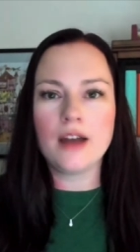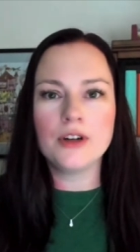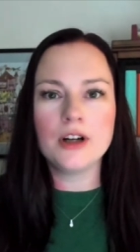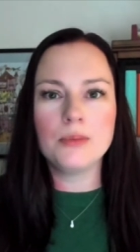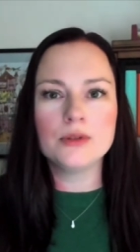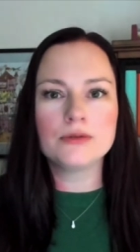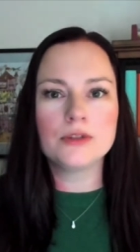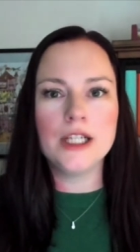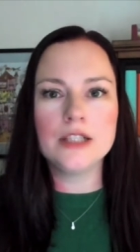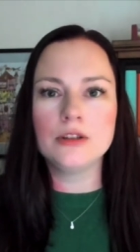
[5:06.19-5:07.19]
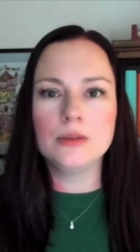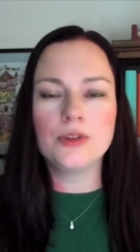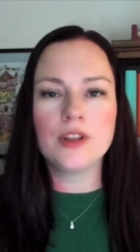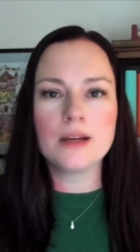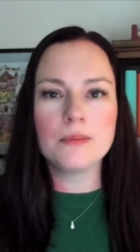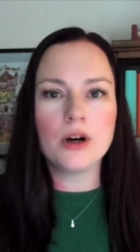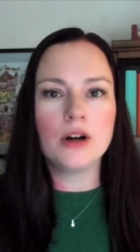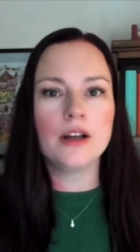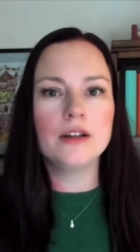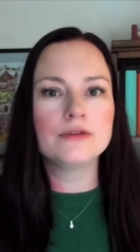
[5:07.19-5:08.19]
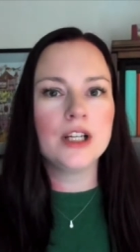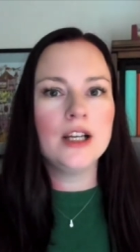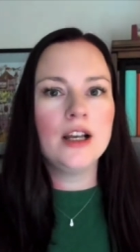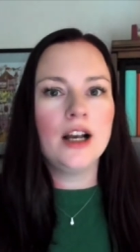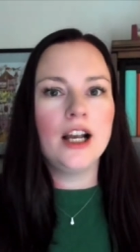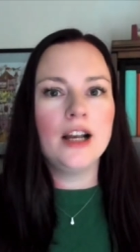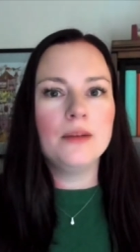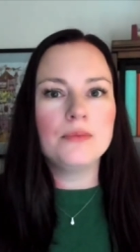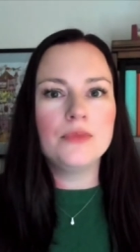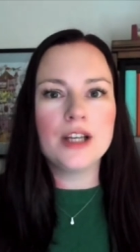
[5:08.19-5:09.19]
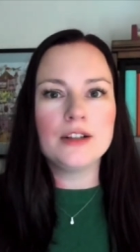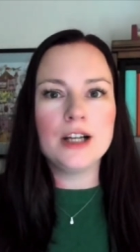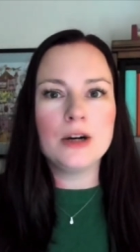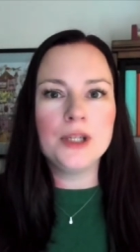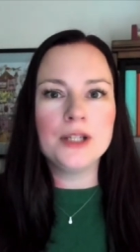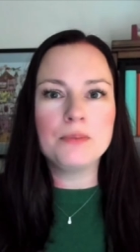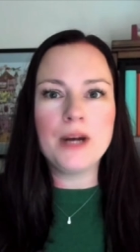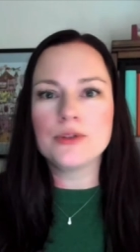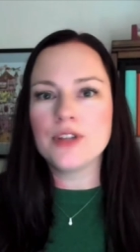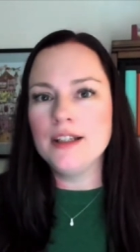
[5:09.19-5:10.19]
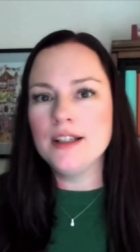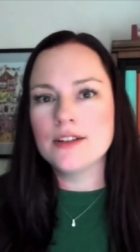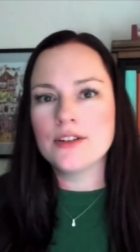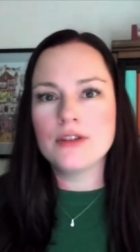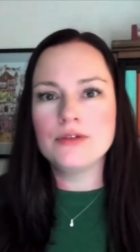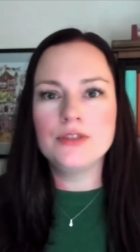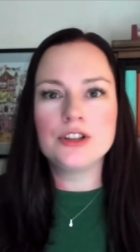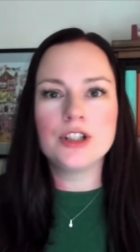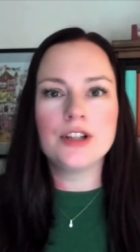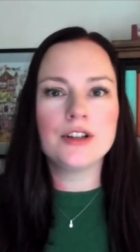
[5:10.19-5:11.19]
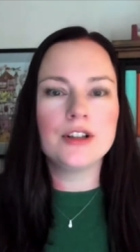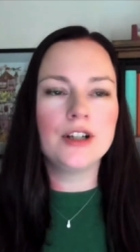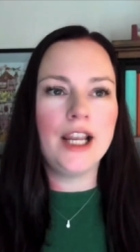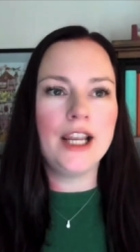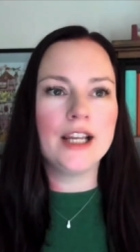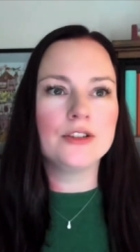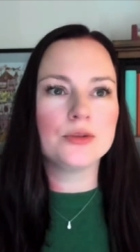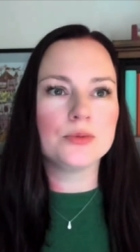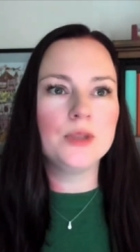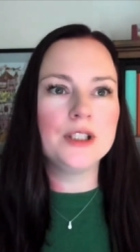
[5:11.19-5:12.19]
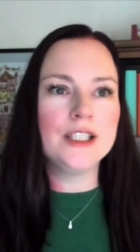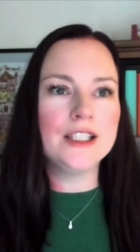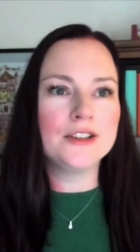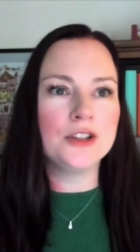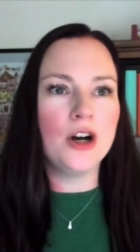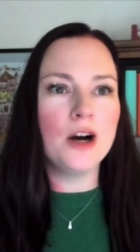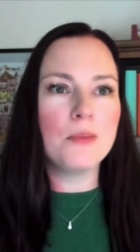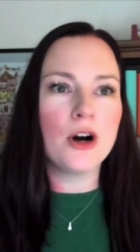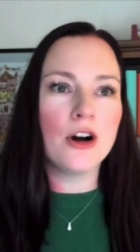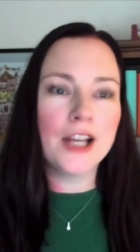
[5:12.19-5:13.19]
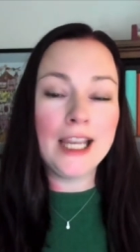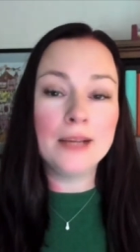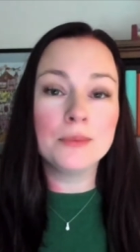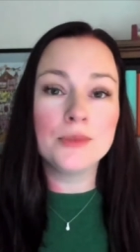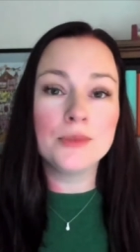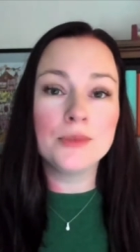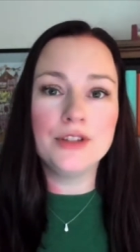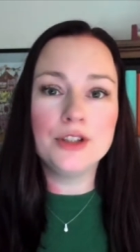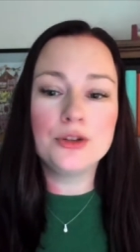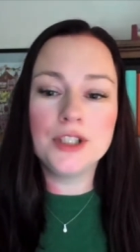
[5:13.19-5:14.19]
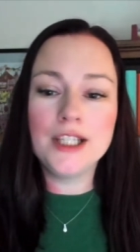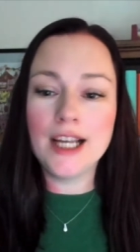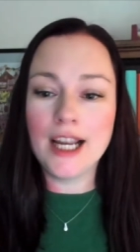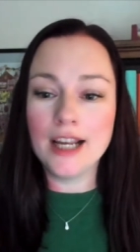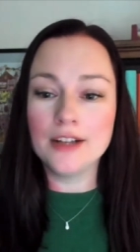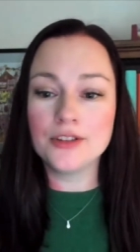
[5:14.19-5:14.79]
I have a couple of great groups that I'm part of that allow me to bounce ideas off of each other and really, up our games individually.